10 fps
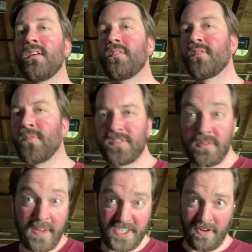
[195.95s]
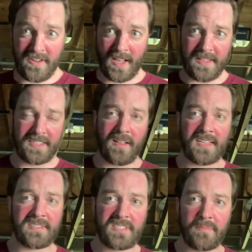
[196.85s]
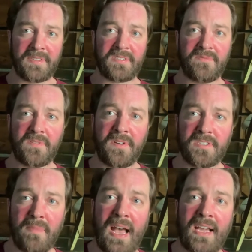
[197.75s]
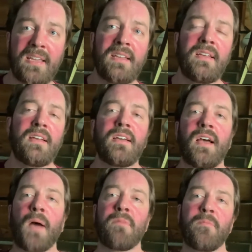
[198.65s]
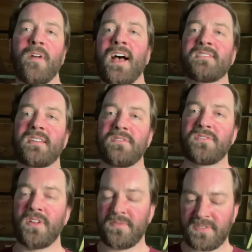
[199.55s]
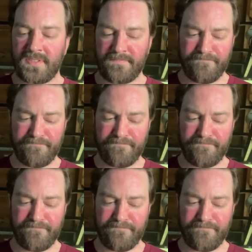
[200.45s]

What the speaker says: The first semester I taught this class at Simmons a few years back, I remember asking the students